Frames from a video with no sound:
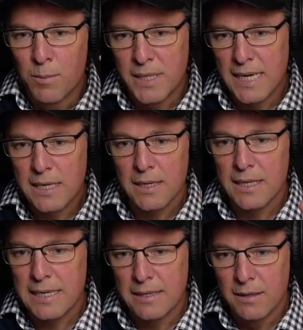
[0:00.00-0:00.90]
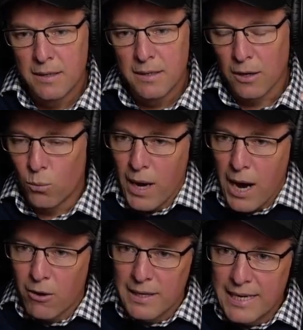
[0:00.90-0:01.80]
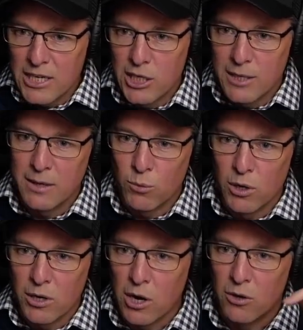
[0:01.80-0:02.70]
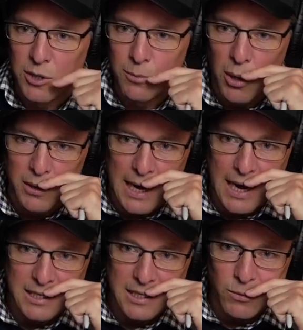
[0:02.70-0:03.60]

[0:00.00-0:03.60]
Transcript: particularly, you know, we are a leadership teamwork culture podcast,